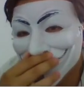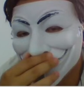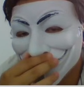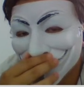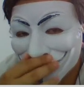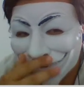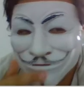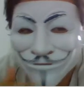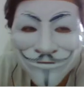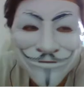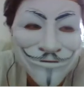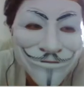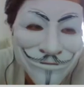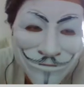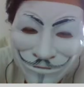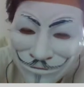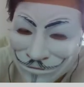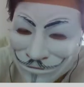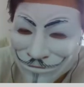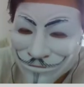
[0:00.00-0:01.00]
So actually
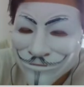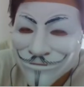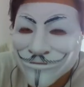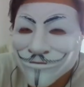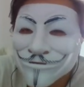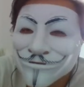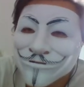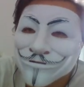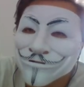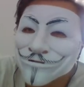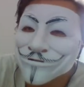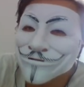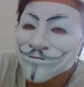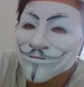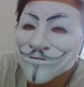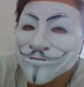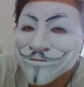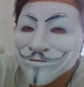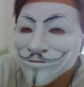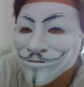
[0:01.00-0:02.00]
e5 is a pretty
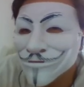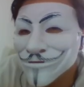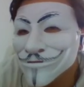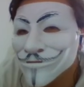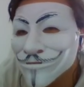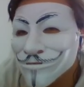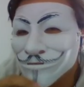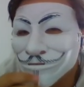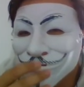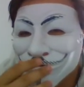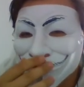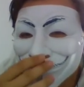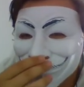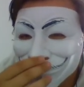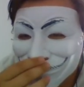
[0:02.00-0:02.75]
interesting move.